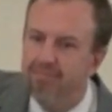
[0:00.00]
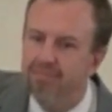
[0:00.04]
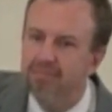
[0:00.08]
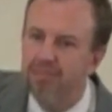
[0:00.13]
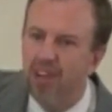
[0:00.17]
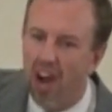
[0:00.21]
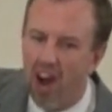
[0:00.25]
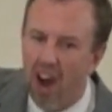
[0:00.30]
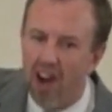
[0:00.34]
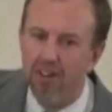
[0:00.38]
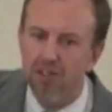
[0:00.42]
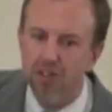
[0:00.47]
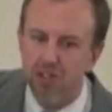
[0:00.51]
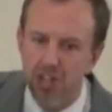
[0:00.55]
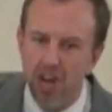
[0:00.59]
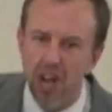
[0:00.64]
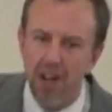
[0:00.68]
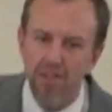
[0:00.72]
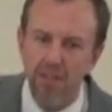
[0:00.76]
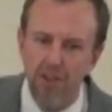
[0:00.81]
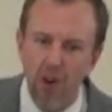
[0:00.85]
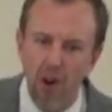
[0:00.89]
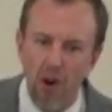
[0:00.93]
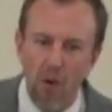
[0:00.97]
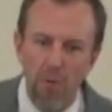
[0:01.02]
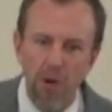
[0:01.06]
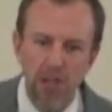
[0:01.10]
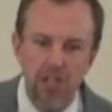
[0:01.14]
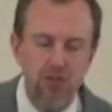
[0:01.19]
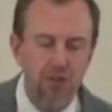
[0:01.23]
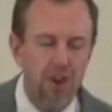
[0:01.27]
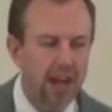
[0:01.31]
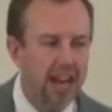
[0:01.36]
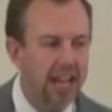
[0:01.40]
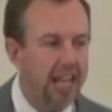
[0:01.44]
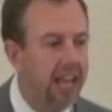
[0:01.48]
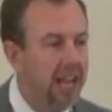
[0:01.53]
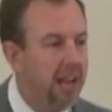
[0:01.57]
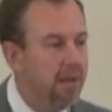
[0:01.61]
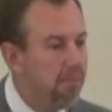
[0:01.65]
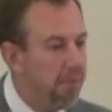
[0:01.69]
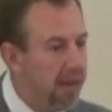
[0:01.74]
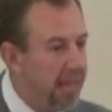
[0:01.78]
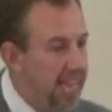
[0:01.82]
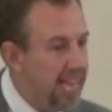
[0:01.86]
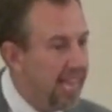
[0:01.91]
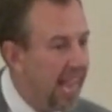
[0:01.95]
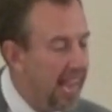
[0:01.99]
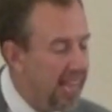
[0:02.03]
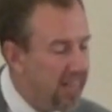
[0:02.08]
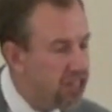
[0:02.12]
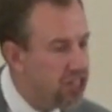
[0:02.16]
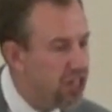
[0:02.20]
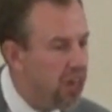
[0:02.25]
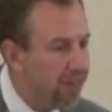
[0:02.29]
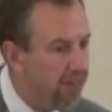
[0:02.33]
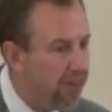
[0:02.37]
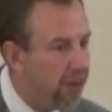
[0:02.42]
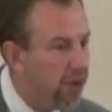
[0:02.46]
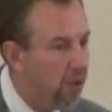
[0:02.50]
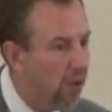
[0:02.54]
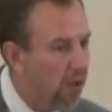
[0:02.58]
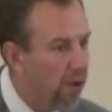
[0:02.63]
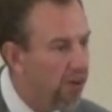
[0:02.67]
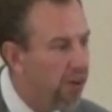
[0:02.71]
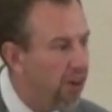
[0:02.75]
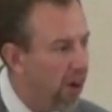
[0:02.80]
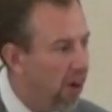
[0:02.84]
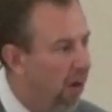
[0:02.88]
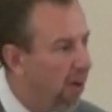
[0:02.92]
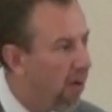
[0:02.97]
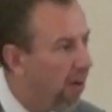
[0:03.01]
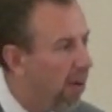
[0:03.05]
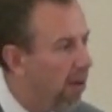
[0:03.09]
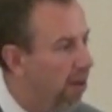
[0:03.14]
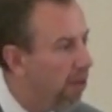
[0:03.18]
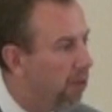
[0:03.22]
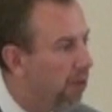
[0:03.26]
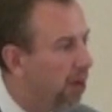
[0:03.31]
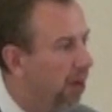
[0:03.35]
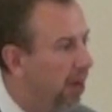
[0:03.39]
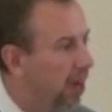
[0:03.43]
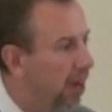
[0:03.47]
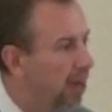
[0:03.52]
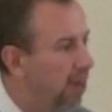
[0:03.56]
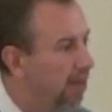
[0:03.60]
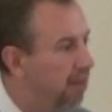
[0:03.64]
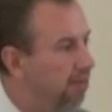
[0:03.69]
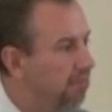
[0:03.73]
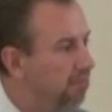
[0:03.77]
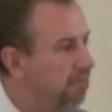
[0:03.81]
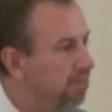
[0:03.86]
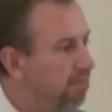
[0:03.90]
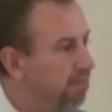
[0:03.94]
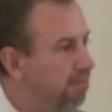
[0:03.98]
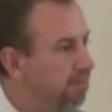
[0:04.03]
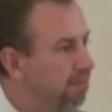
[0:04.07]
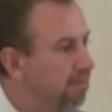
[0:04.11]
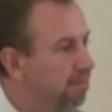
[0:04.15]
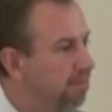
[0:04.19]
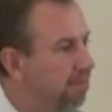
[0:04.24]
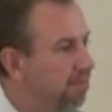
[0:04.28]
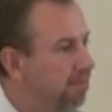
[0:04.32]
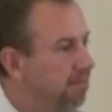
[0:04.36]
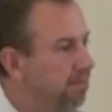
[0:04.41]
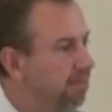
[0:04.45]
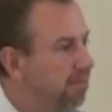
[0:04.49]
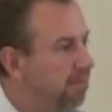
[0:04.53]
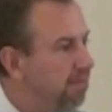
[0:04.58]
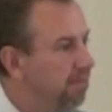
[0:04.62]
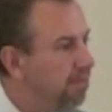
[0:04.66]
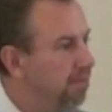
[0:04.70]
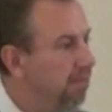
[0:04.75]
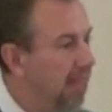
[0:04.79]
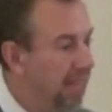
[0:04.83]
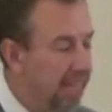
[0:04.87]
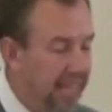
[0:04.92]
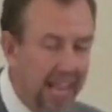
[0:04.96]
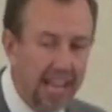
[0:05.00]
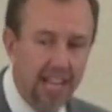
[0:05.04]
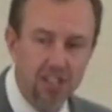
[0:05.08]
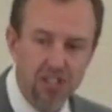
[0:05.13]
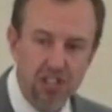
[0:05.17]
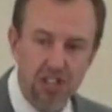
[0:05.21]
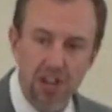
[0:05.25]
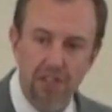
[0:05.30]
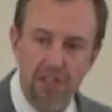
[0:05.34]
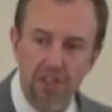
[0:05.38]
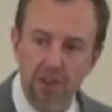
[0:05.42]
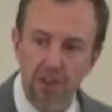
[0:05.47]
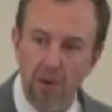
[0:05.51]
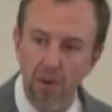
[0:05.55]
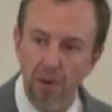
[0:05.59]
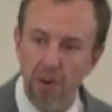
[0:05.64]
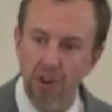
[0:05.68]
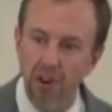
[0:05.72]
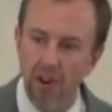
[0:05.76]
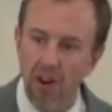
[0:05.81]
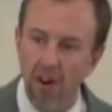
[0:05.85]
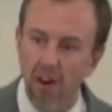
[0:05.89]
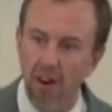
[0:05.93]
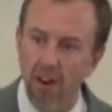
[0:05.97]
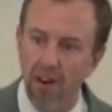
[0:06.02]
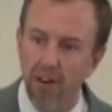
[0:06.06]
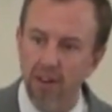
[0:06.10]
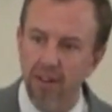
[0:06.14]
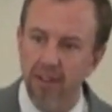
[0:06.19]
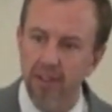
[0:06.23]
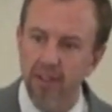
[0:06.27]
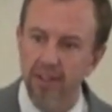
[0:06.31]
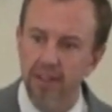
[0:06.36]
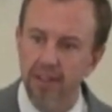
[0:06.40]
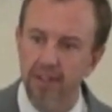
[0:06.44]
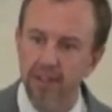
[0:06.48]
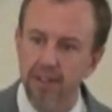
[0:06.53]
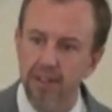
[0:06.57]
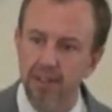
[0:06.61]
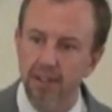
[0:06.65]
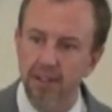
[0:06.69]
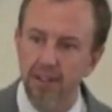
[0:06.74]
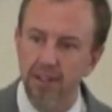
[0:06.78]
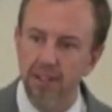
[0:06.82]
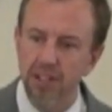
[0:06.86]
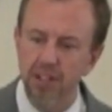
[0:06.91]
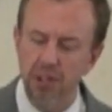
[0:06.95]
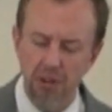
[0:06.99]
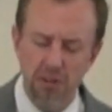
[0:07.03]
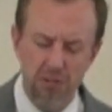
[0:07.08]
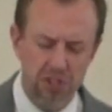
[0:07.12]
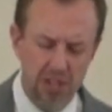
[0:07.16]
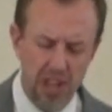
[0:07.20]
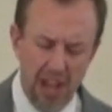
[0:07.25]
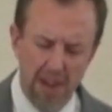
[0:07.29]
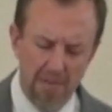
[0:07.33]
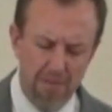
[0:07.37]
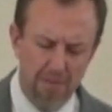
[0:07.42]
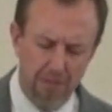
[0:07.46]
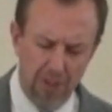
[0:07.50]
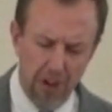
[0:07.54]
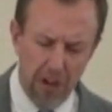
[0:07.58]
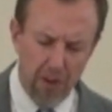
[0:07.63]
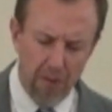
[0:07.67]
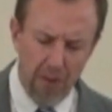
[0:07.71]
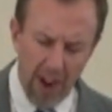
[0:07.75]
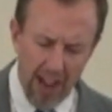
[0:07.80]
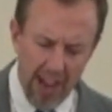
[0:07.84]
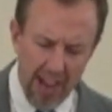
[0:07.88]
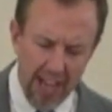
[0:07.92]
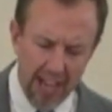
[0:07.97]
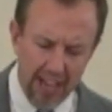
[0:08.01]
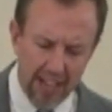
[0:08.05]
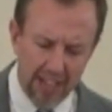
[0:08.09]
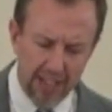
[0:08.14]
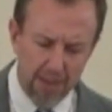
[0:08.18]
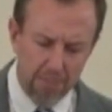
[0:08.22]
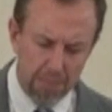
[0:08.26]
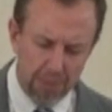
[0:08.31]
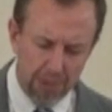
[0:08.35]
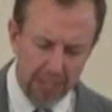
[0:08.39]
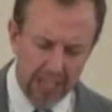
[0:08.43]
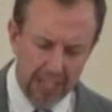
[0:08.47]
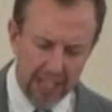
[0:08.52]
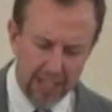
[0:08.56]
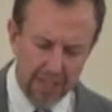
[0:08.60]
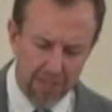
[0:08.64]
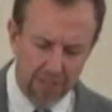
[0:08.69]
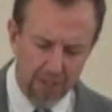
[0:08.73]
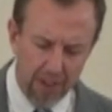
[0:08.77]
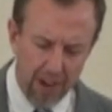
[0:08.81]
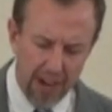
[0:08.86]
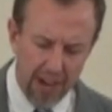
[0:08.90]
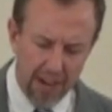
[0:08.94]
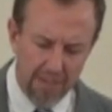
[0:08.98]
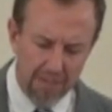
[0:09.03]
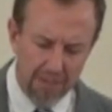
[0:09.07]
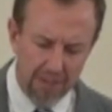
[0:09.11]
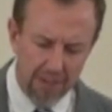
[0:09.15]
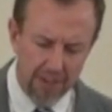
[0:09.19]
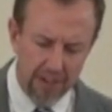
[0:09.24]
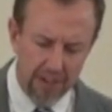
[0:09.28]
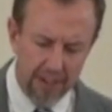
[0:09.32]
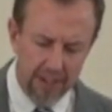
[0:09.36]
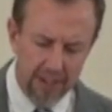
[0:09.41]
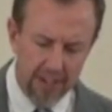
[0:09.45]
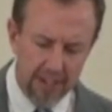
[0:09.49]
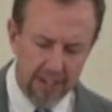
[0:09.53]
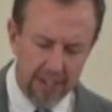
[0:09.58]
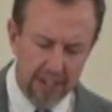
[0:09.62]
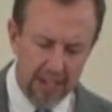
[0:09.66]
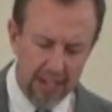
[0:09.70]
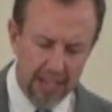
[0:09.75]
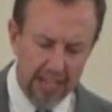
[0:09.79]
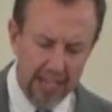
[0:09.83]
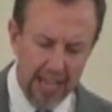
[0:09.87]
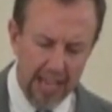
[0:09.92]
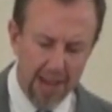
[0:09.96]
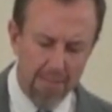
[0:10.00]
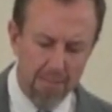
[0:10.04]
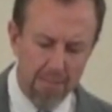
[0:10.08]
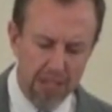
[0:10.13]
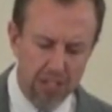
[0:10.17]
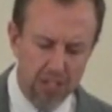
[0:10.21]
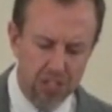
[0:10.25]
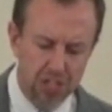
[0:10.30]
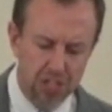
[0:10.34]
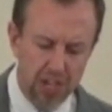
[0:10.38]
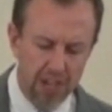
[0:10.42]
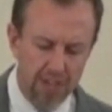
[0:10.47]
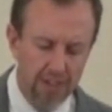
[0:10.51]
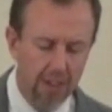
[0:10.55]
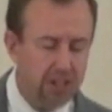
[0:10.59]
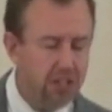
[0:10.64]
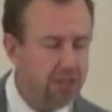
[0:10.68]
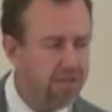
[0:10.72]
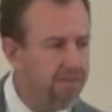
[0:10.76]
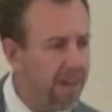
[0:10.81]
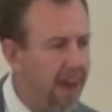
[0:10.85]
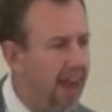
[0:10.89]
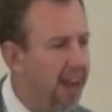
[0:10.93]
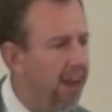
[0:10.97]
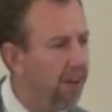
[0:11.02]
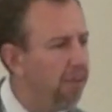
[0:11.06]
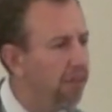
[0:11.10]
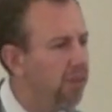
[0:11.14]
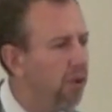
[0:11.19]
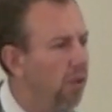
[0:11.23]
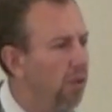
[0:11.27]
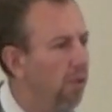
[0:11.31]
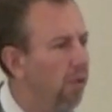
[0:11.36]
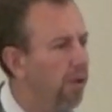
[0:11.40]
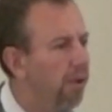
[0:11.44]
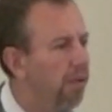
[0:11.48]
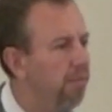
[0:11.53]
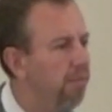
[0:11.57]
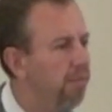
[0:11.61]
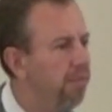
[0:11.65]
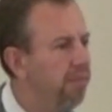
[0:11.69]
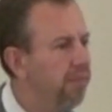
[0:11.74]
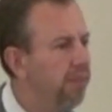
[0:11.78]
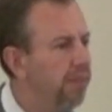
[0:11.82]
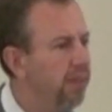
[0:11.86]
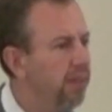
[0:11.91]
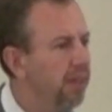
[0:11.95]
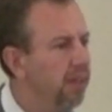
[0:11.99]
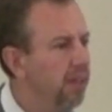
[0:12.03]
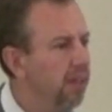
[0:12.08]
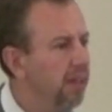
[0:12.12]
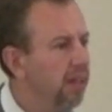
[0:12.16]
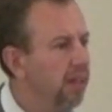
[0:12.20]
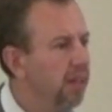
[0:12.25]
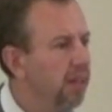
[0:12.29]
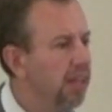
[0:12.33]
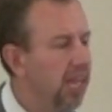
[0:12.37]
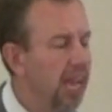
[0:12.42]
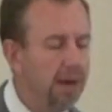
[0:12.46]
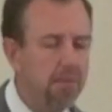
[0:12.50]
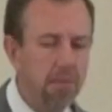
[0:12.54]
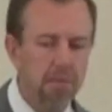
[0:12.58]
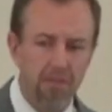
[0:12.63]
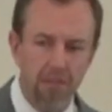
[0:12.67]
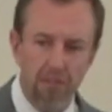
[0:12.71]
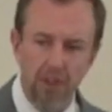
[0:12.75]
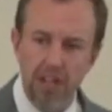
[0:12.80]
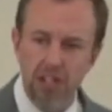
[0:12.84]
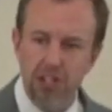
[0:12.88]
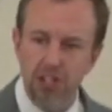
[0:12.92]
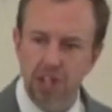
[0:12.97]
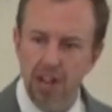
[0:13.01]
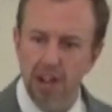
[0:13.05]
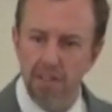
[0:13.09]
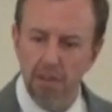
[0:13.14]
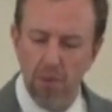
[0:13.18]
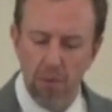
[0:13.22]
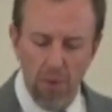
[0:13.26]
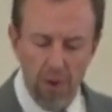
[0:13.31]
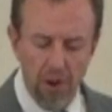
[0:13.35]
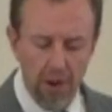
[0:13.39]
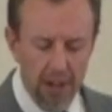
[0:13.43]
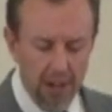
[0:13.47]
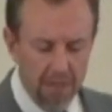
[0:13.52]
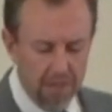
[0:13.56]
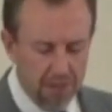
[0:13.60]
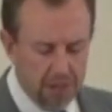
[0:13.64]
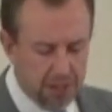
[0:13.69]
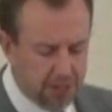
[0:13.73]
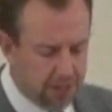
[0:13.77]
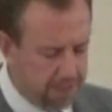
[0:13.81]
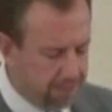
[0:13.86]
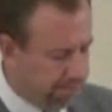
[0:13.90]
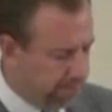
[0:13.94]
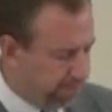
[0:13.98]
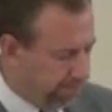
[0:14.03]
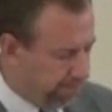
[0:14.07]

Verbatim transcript: God will shut the door when He's ready, but He can shut the door on your heart, okay? He can shut the door on your heart. Amen. You just have free reign completely forever. It can be shut. There's a final door coming for each and every one of us.